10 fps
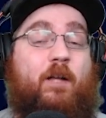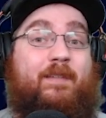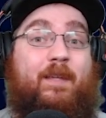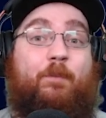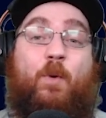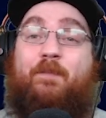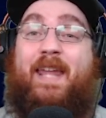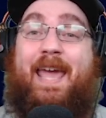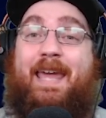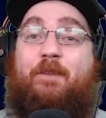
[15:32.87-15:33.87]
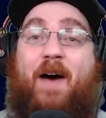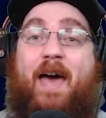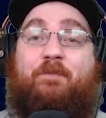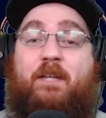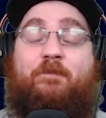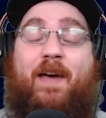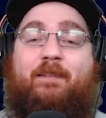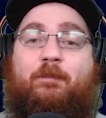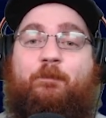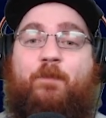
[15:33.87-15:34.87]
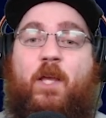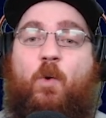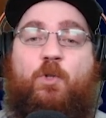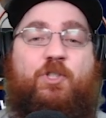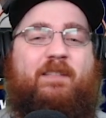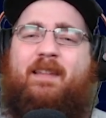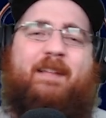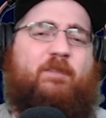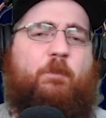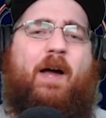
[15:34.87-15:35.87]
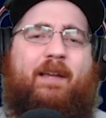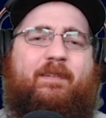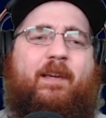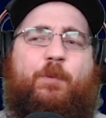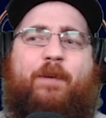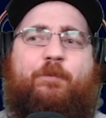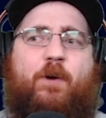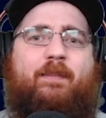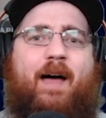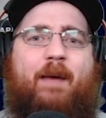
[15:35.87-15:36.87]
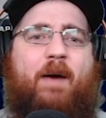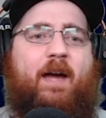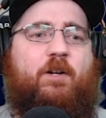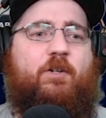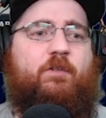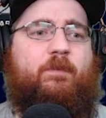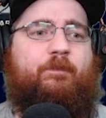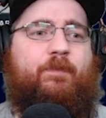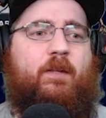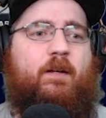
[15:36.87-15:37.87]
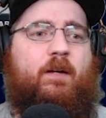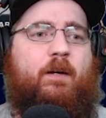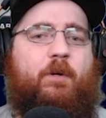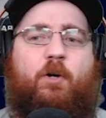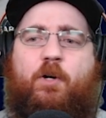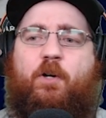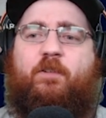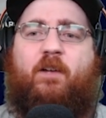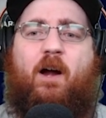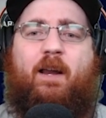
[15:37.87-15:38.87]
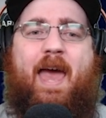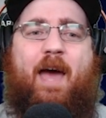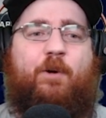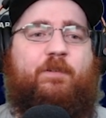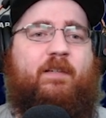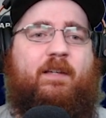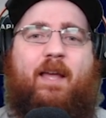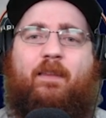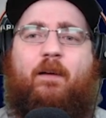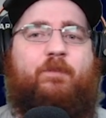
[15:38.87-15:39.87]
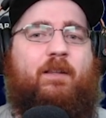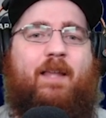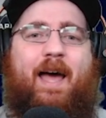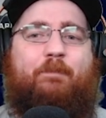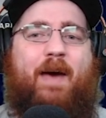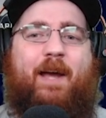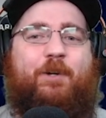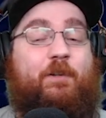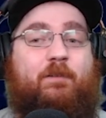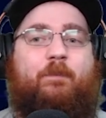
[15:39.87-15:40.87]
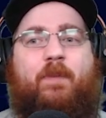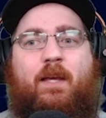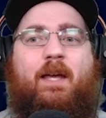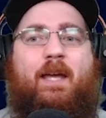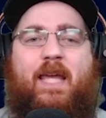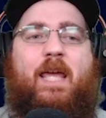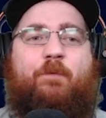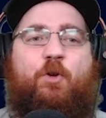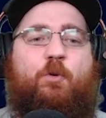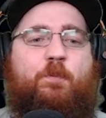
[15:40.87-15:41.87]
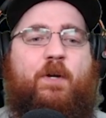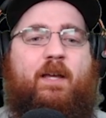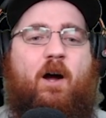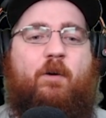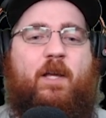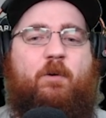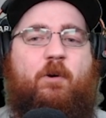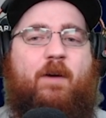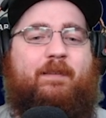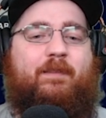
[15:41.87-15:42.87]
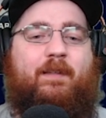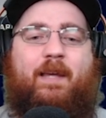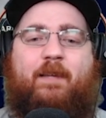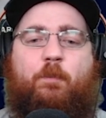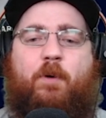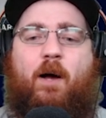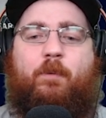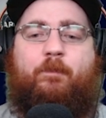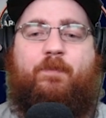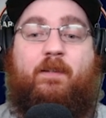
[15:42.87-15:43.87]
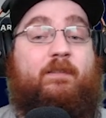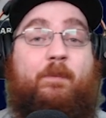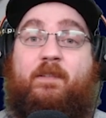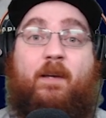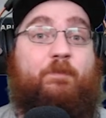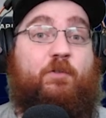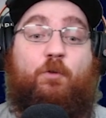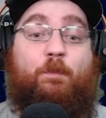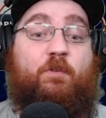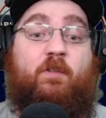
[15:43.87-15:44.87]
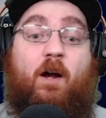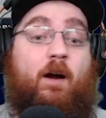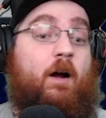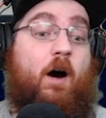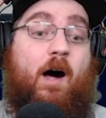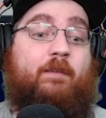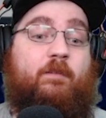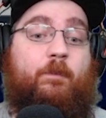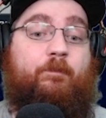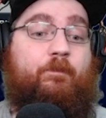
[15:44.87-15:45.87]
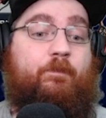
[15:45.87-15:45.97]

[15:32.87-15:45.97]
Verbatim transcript: team, but we have an eighty-five defense, which isn't that surprising because we have great linebackers. But Hooker's starting, Harrison, I love the linebackers. Even though Dupree already regressing, that's a problem. Simmons up to superstar, awesome.